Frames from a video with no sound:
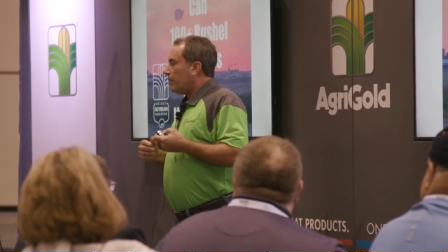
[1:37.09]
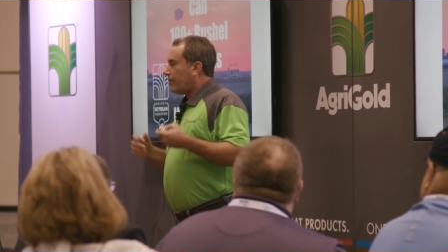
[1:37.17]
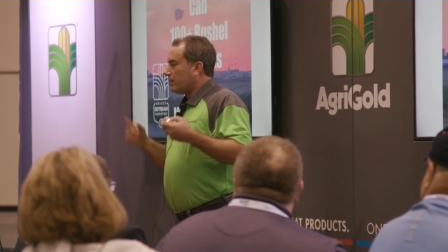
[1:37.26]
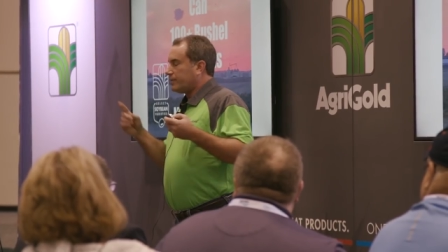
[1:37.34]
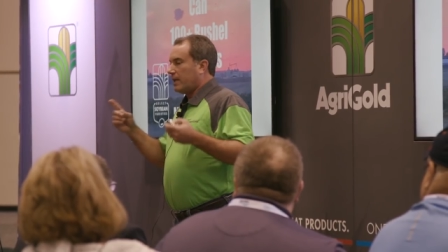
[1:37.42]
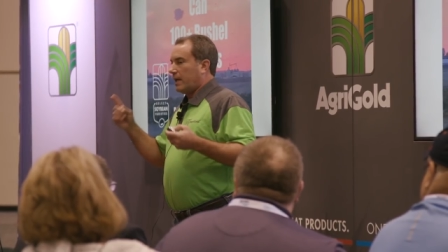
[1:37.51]

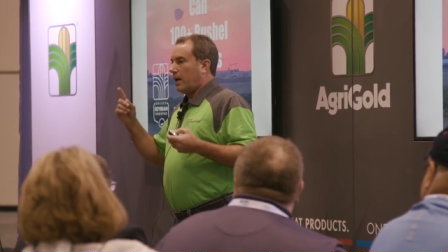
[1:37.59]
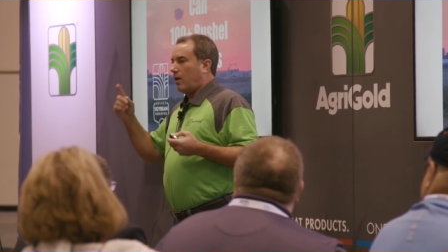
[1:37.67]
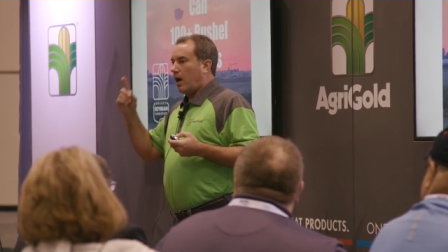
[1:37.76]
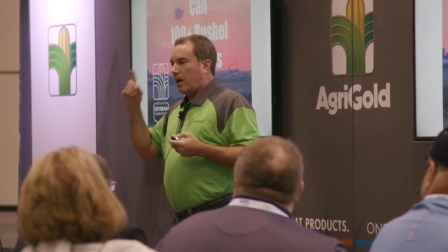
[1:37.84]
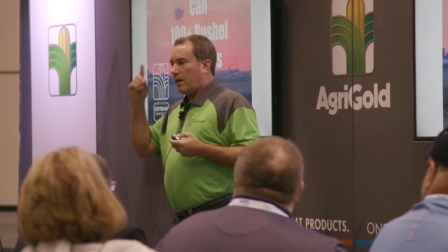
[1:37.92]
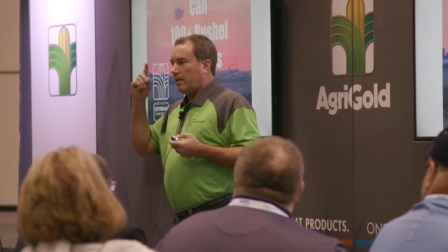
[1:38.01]
first thing,
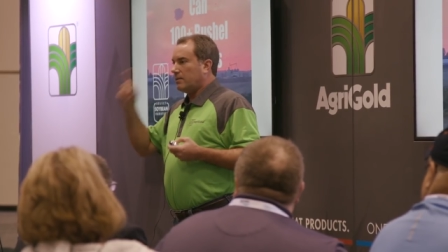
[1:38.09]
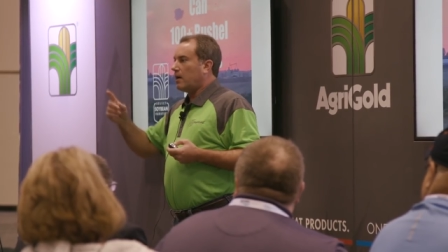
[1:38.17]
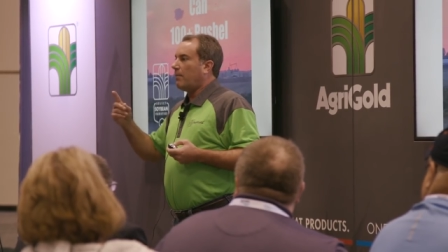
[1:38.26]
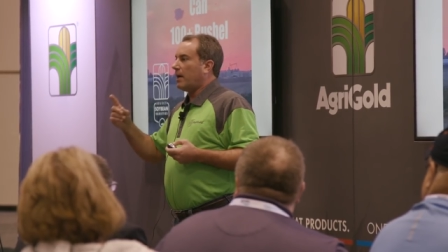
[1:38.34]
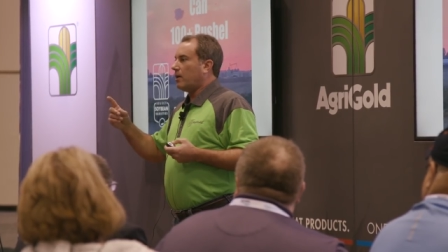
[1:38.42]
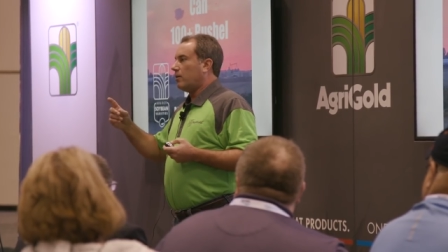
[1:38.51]

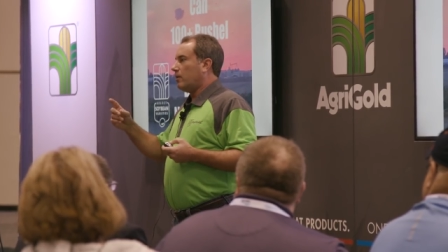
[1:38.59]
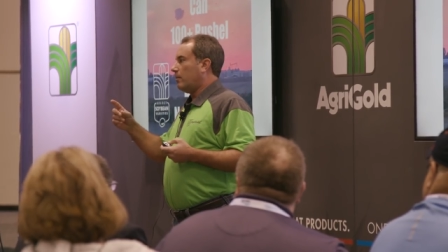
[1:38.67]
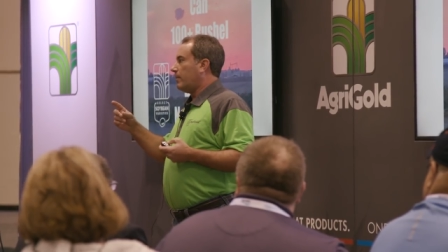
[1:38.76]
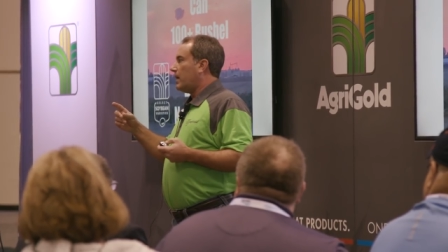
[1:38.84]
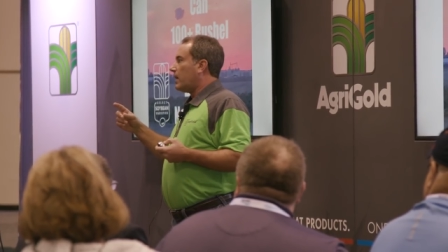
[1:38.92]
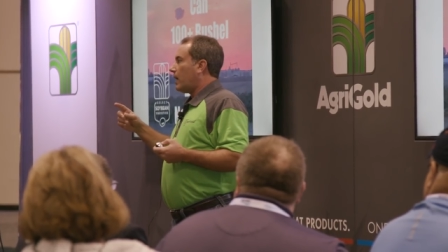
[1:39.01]
anytime I go to
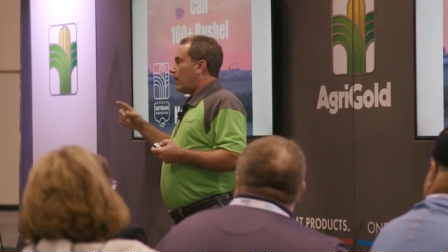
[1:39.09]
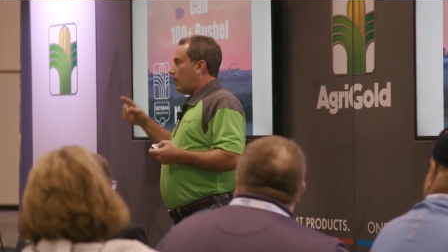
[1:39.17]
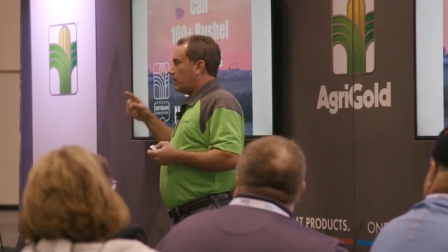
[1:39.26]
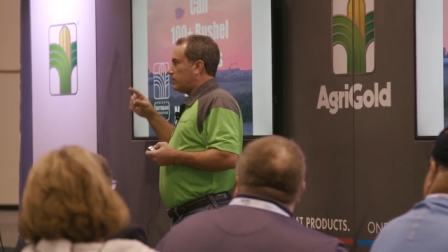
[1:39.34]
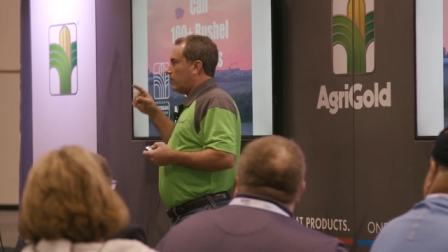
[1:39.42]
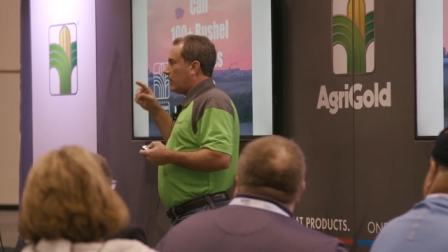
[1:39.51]
a meeting, I
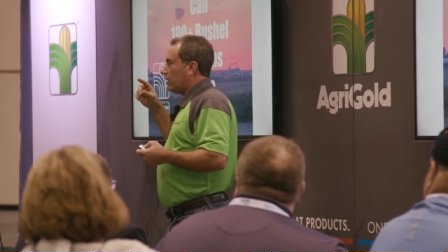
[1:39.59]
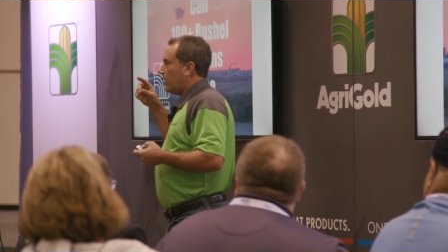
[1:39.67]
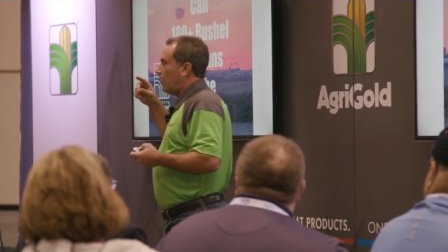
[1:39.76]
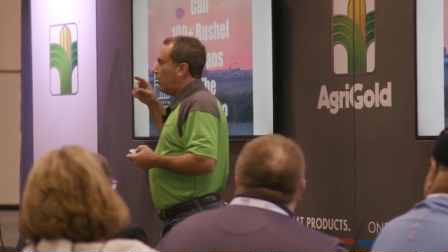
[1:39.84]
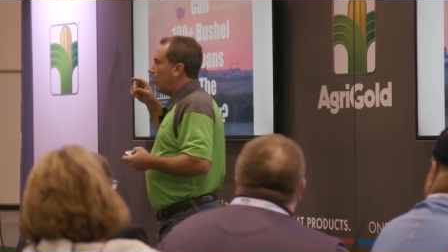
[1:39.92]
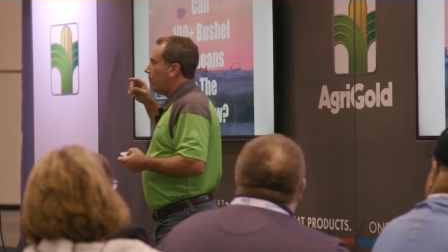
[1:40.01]
always want to
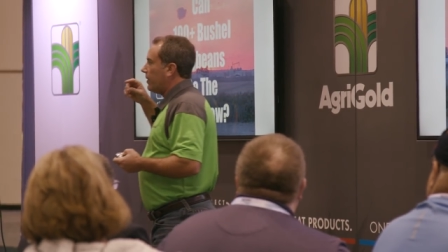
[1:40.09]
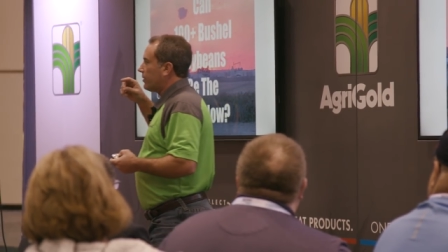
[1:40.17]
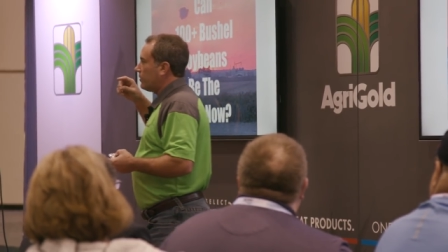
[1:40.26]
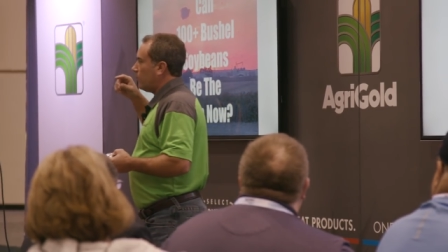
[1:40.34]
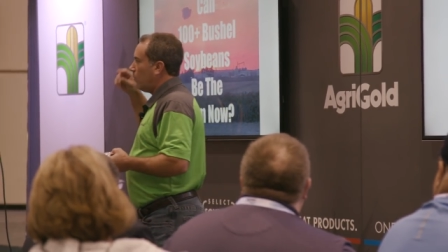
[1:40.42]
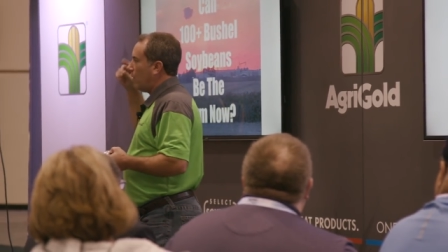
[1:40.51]
go home with
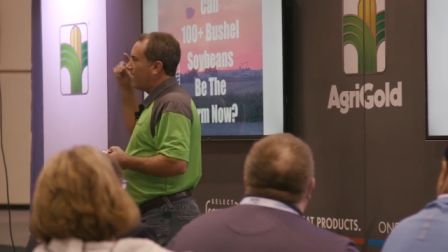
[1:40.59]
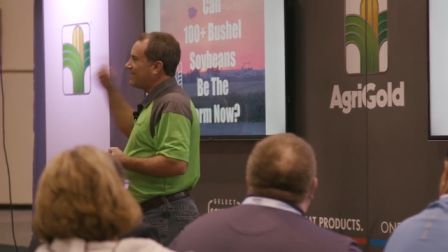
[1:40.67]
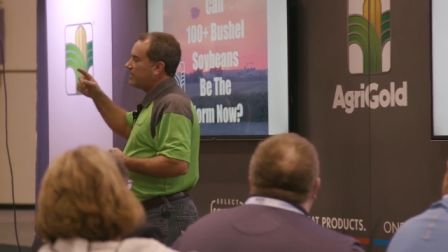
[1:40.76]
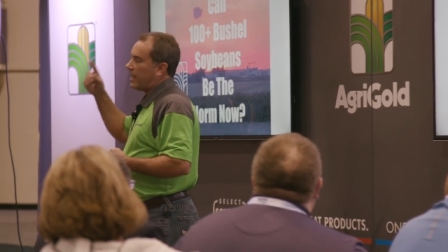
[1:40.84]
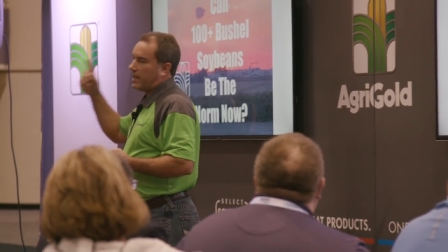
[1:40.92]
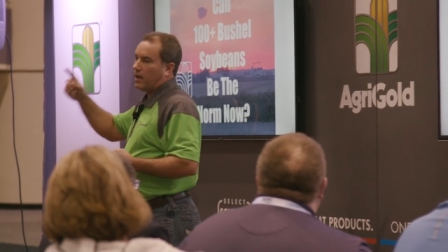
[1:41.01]

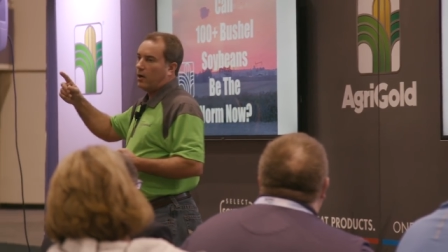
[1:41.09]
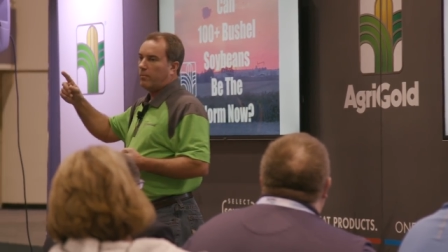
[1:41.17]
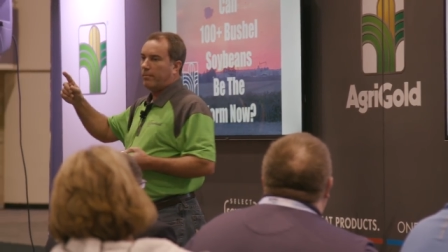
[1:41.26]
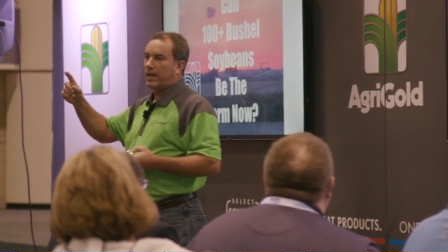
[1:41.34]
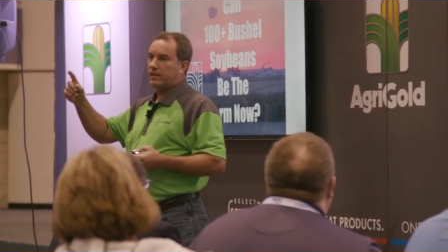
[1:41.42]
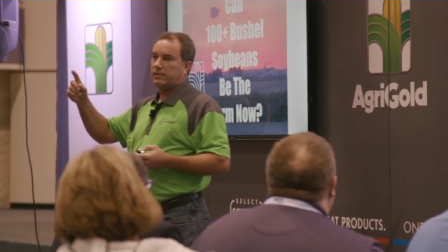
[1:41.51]
one
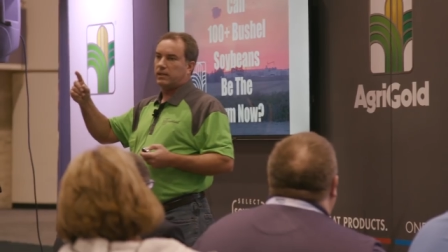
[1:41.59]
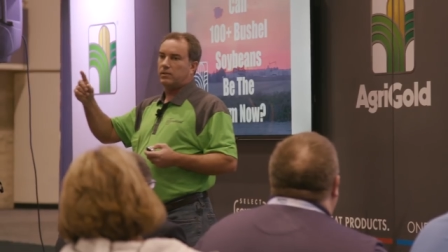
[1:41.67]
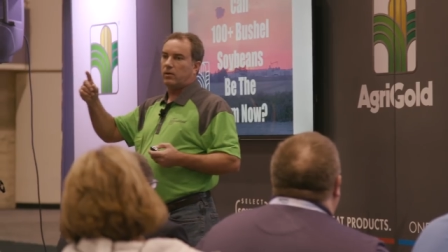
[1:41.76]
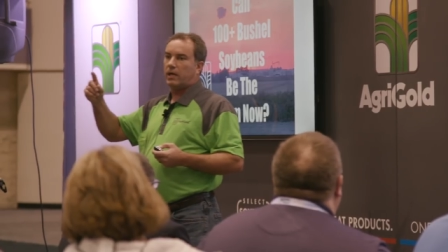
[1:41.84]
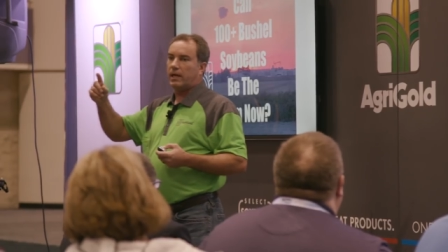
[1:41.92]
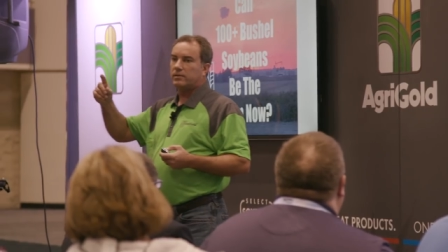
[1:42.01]
take-home
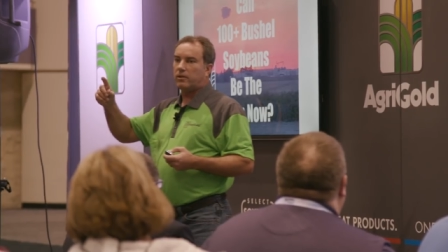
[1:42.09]
message, okay?